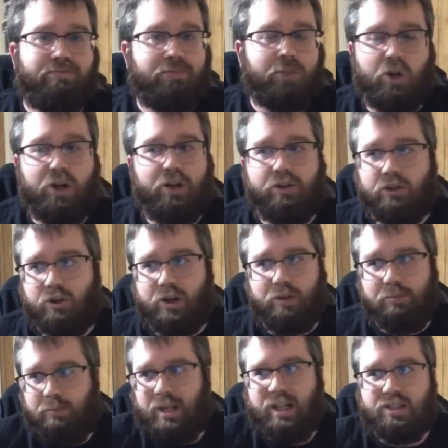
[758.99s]
30, 30
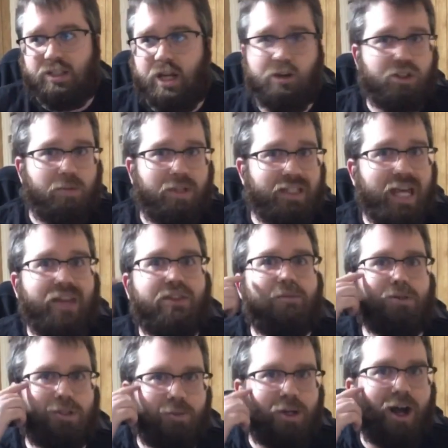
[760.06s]
minutes later, something like that, there
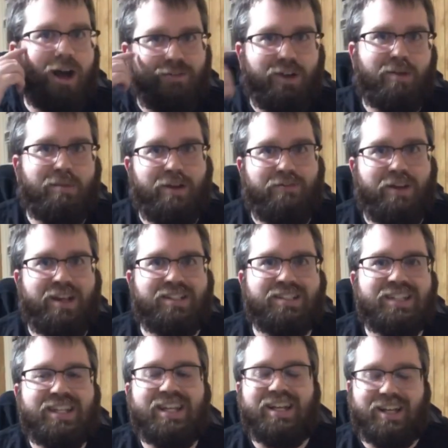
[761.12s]
was some coffee on my face
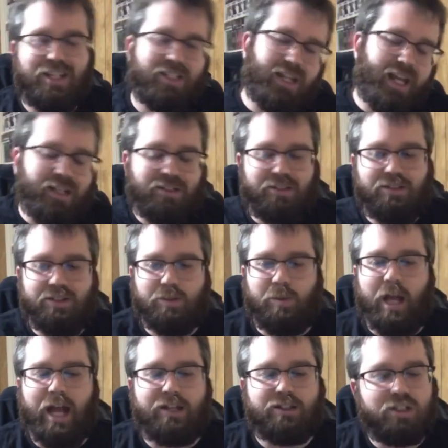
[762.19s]
because it had
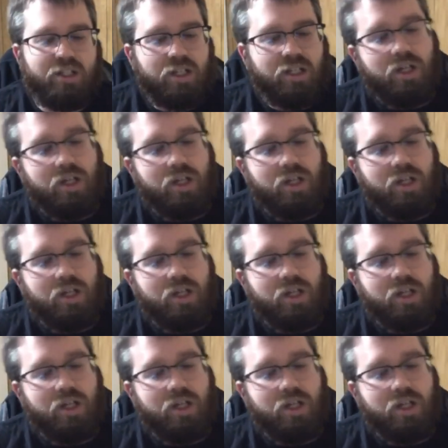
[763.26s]
splashed.